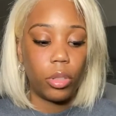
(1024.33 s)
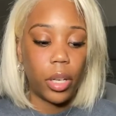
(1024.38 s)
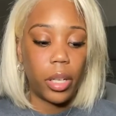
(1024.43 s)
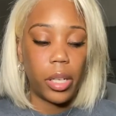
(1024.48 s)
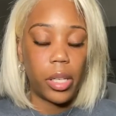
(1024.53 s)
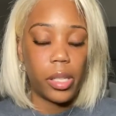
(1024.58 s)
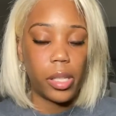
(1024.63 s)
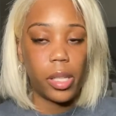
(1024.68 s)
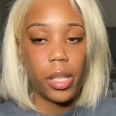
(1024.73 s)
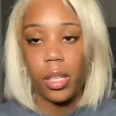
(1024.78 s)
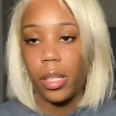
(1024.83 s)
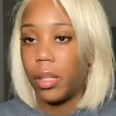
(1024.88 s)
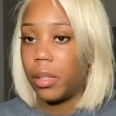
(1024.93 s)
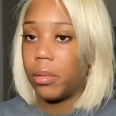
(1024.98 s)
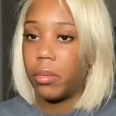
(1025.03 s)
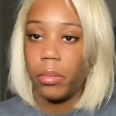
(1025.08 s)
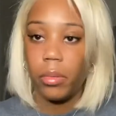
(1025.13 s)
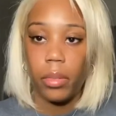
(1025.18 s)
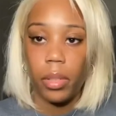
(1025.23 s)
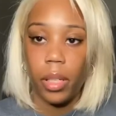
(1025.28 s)
to see
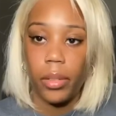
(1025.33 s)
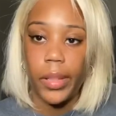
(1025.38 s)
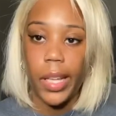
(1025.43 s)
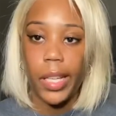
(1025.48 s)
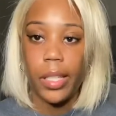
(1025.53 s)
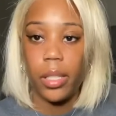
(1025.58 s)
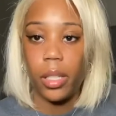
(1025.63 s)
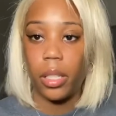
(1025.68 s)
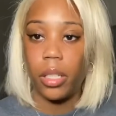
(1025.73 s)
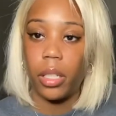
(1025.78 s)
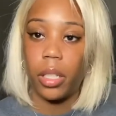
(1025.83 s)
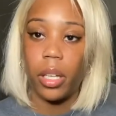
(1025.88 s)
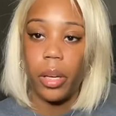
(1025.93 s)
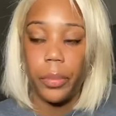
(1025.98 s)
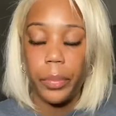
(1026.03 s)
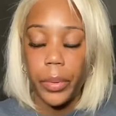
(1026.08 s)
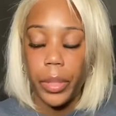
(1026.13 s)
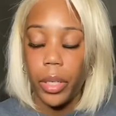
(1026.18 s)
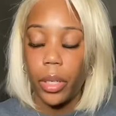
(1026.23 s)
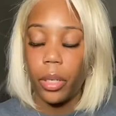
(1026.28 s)
if that's a good
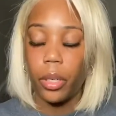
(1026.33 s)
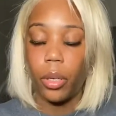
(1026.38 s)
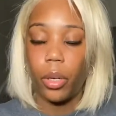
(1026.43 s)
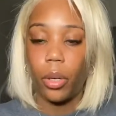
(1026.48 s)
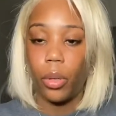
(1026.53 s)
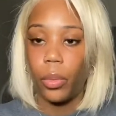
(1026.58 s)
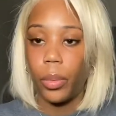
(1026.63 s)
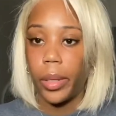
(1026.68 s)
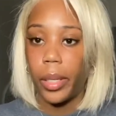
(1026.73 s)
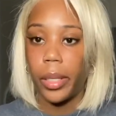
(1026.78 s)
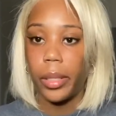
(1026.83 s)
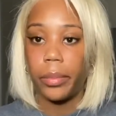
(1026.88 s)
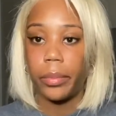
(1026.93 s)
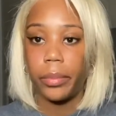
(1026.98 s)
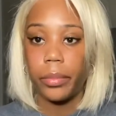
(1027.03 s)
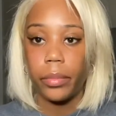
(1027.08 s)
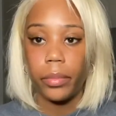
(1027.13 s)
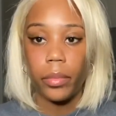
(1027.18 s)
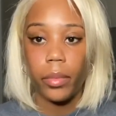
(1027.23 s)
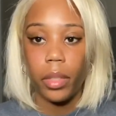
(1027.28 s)
company to go with.
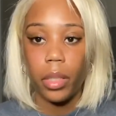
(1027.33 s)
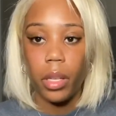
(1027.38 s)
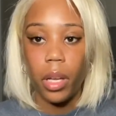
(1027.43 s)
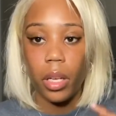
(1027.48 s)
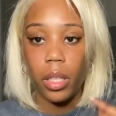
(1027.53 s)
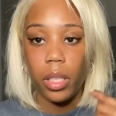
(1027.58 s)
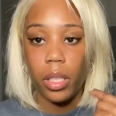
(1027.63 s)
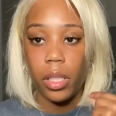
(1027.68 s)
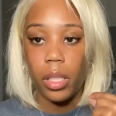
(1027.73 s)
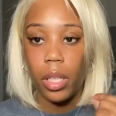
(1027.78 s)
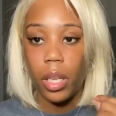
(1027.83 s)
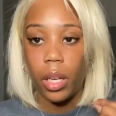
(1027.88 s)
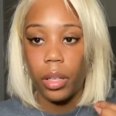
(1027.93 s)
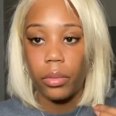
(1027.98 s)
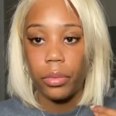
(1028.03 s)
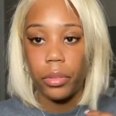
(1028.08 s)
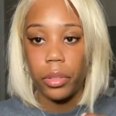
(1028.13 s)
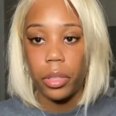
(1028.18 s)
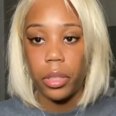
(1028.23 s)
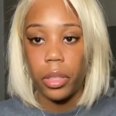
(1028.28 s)
Y'all can see how
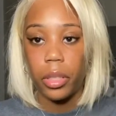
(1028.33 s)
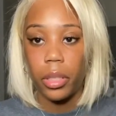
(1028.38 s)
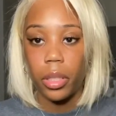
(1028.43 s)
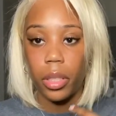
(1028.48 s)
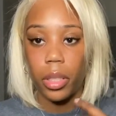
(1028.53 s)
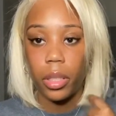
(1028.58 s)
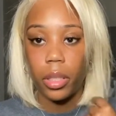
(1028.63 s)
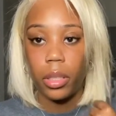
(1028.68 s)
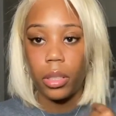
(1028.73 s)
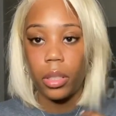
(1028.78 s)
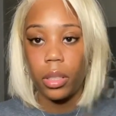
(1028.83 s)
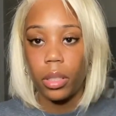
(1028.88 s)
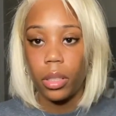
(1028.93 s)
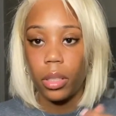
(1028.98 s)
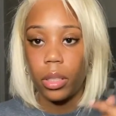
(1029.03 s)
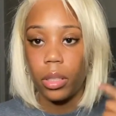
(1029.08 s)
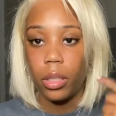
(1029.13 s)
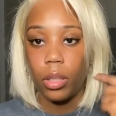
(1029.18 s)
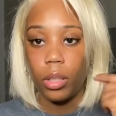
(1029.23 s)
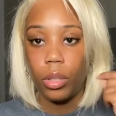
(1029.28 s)
frigid the ends
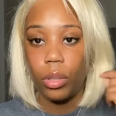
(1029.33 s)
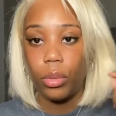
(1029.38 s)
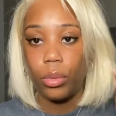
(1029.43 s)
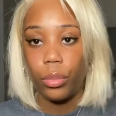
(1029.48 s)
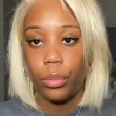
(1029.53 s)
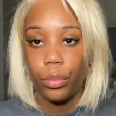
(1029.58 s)
is too.